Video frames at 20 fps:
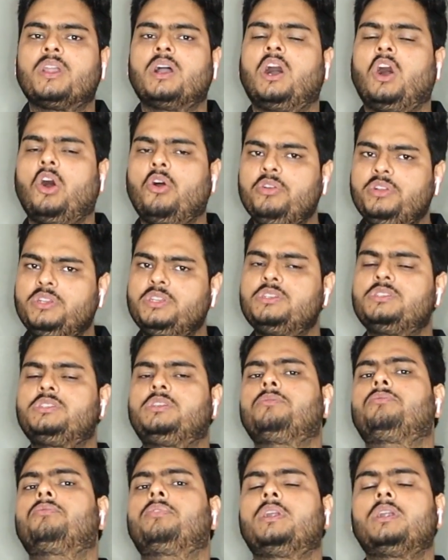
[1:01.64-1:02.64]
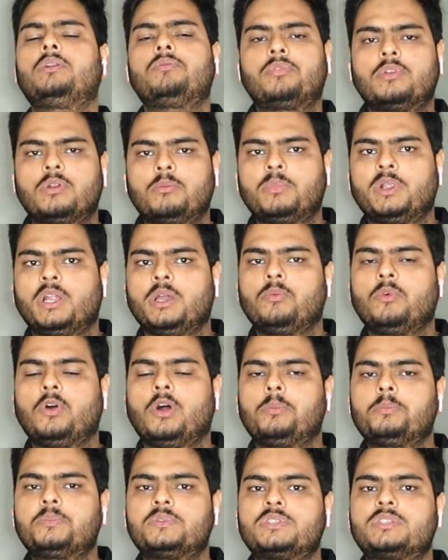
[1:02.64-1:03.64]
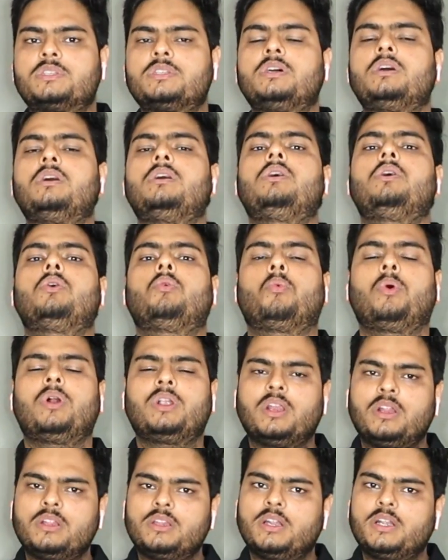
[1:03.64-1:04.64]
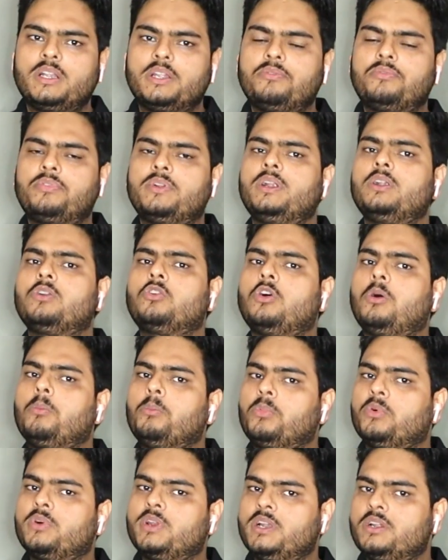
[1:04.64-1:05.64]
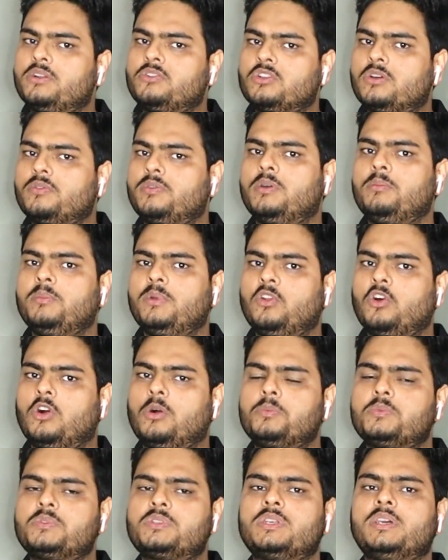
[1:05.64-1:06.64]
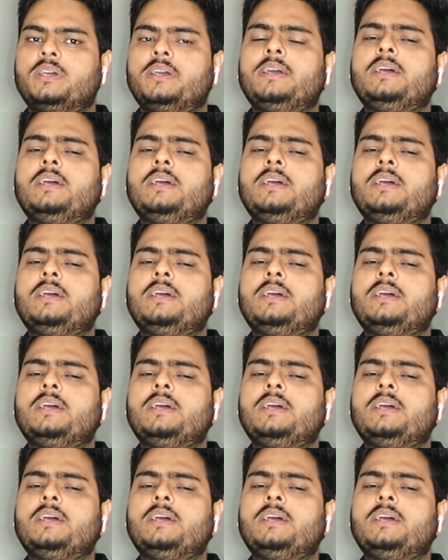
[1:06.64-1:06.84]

how it is different from DevOps, what are the different components of MLOps,